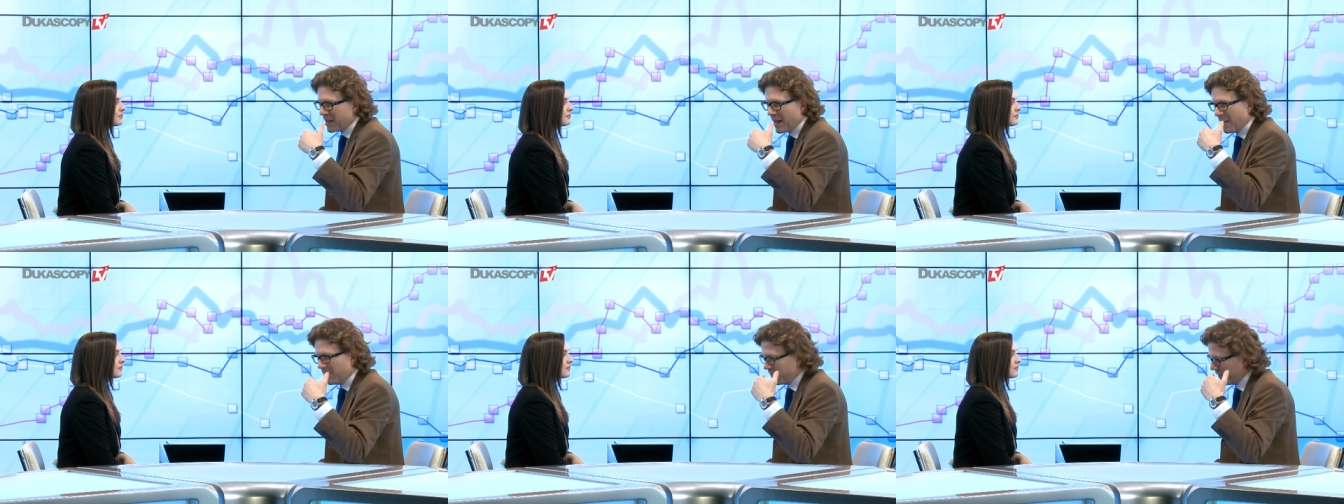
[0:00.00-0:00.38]

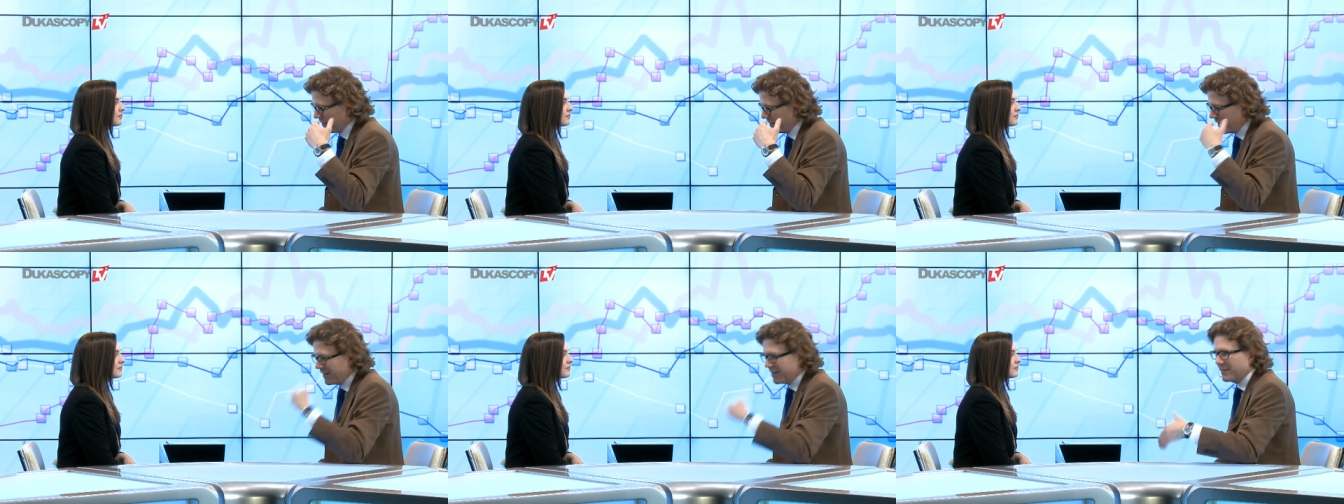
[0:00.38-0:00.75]
after
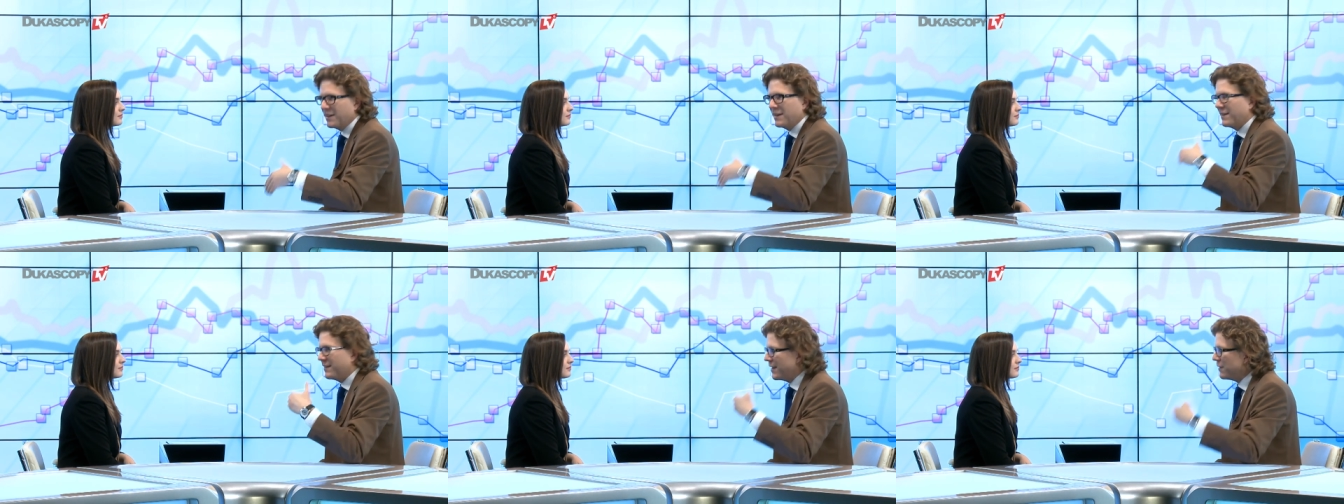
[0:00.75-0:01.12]

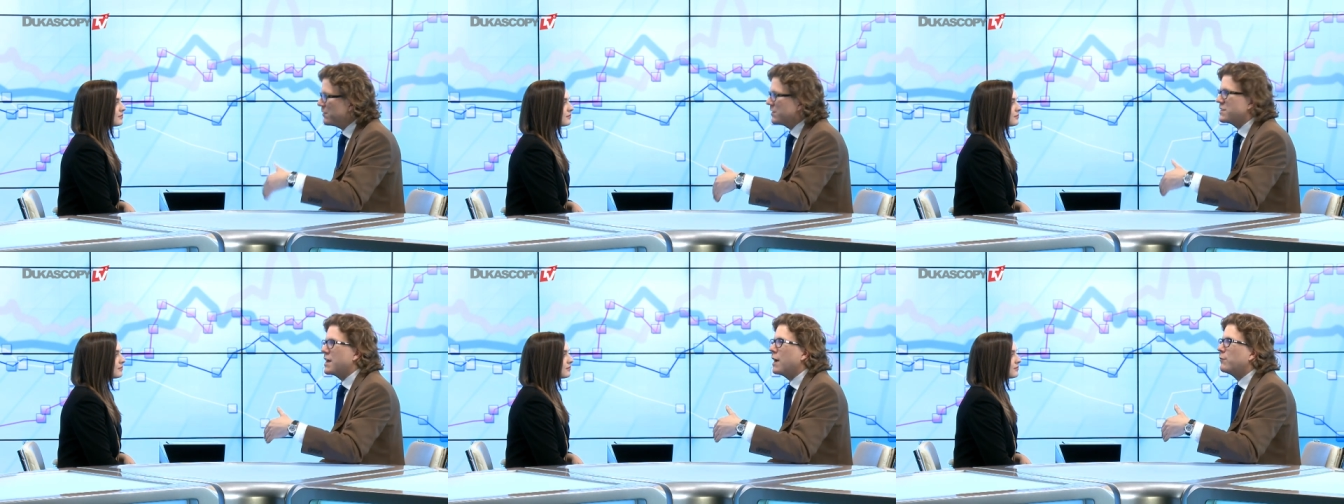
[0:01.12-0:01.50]
testing
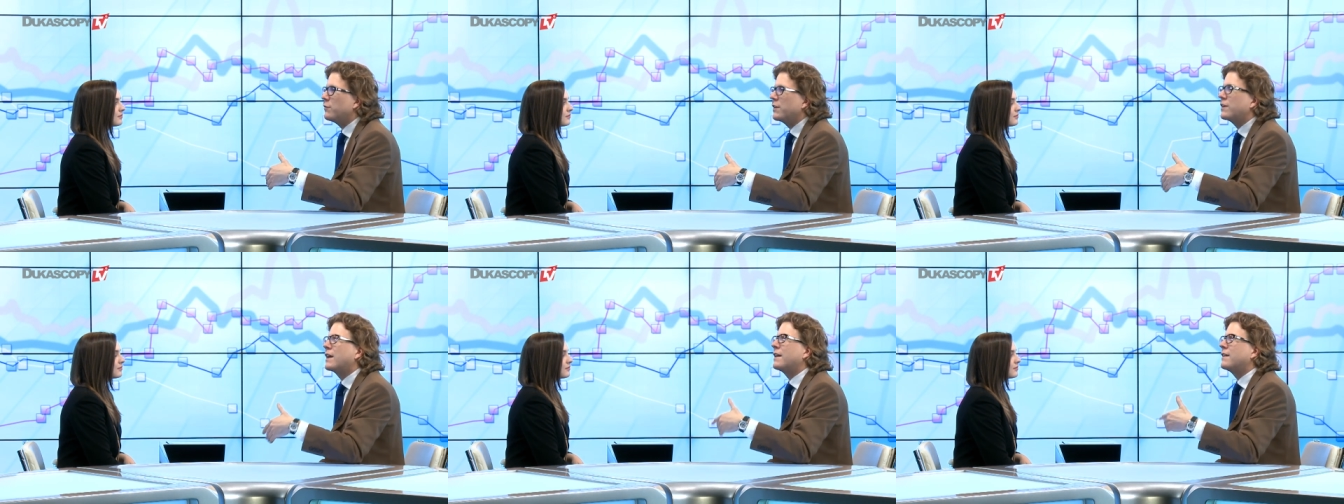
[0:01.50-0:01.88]
several
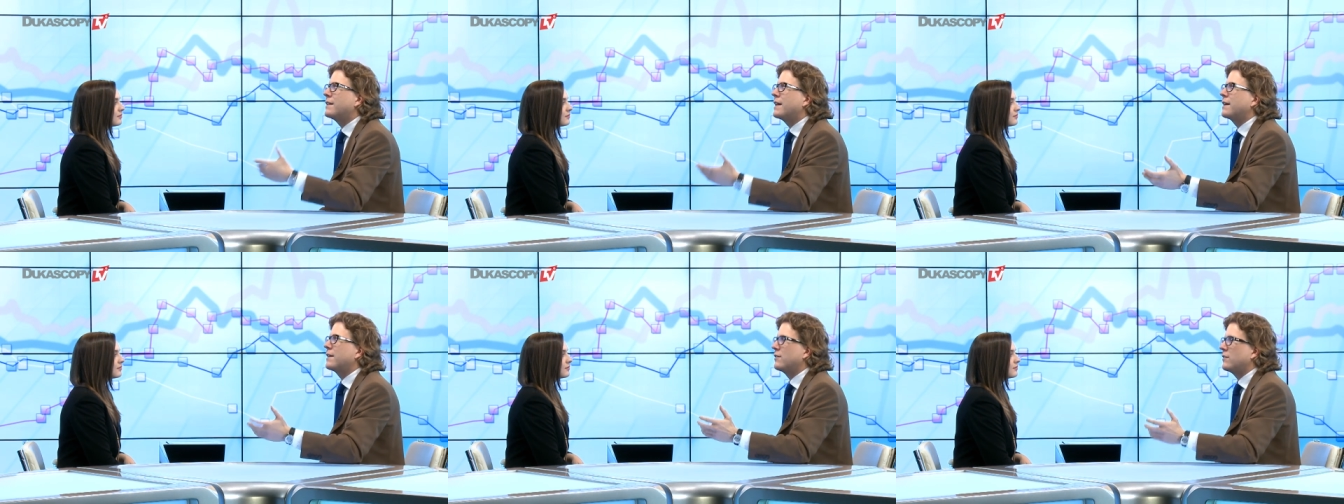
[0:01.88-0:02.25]
times, you can
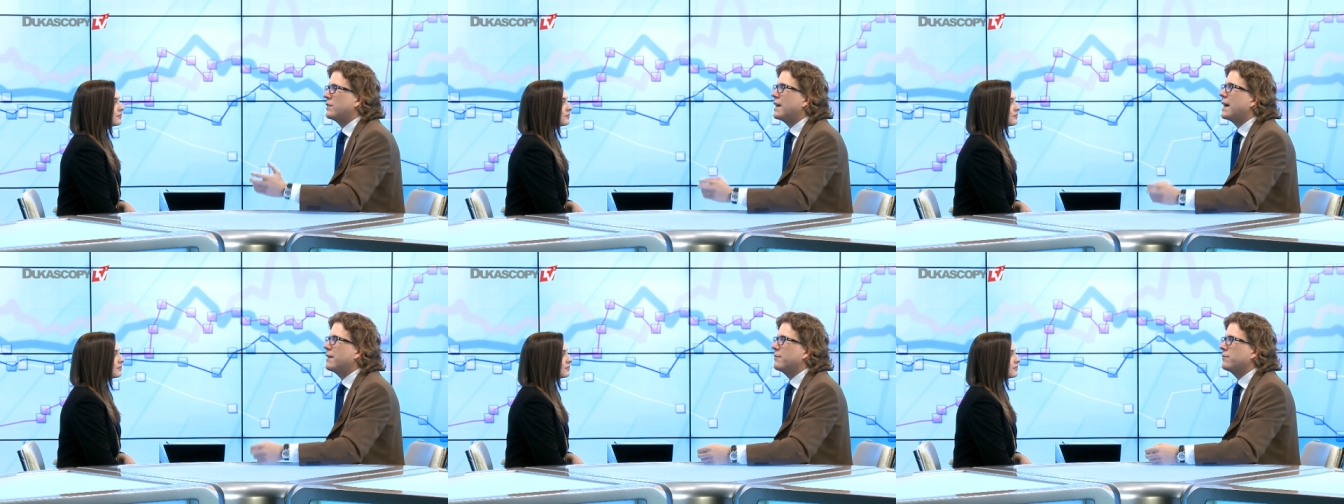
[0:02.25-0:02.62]
take it
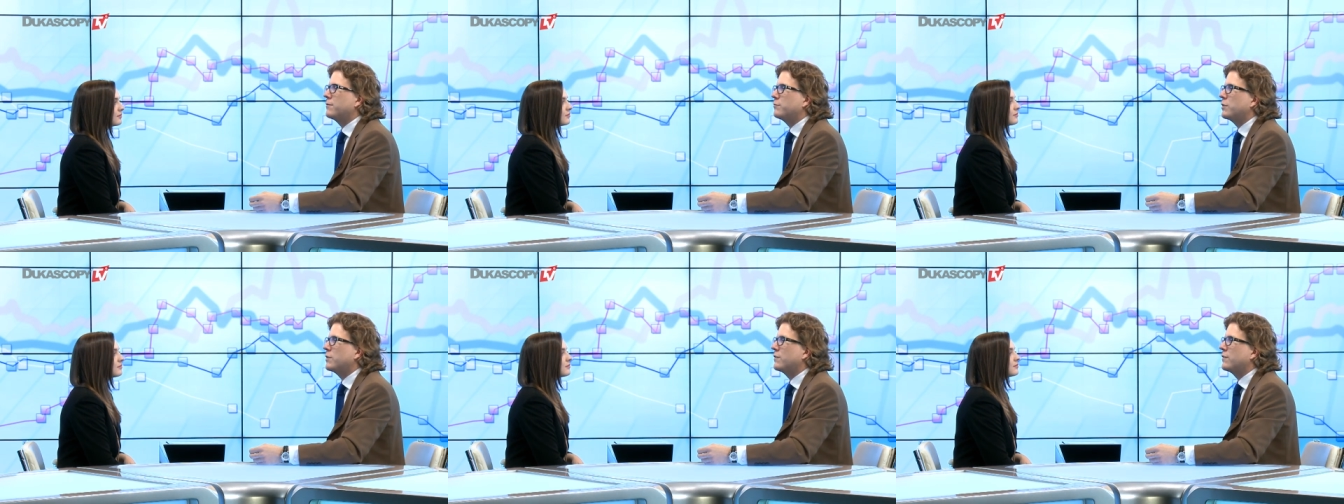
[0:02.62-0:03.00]
on live,
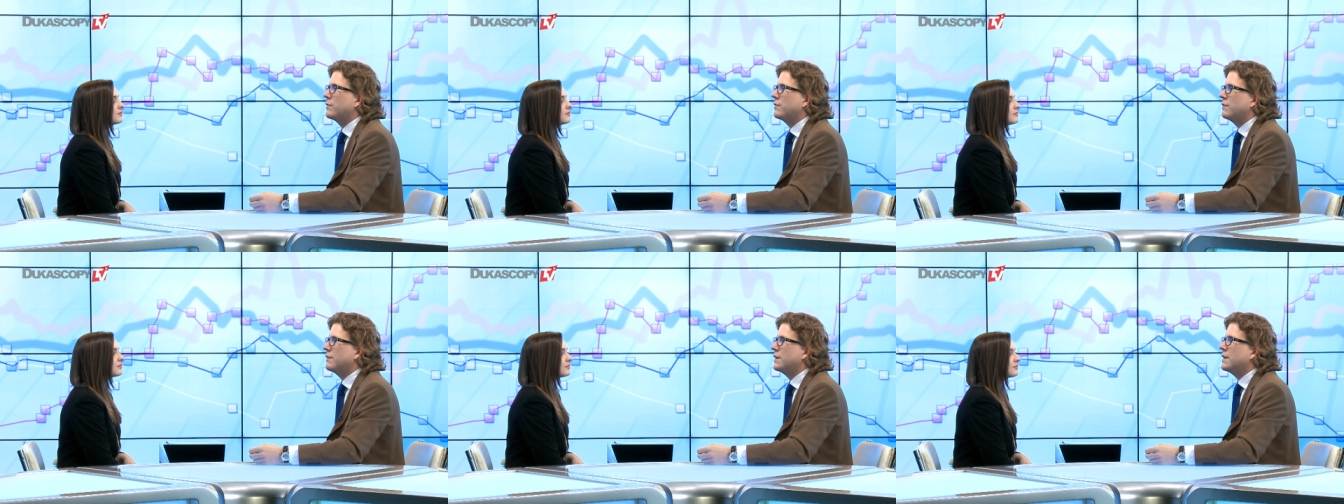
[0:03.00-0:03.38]

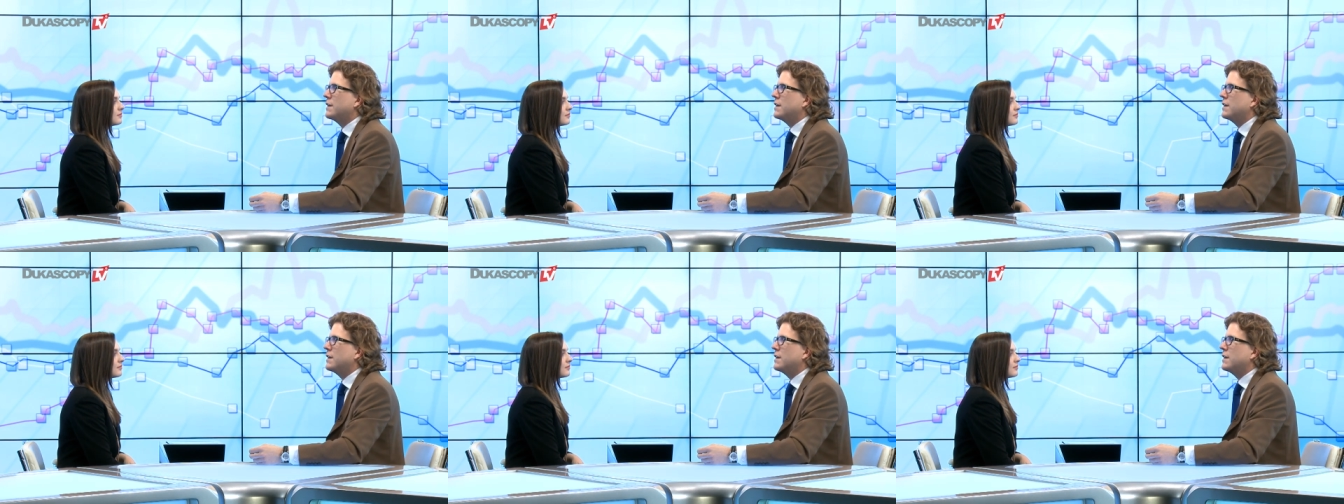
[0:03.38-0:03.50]
because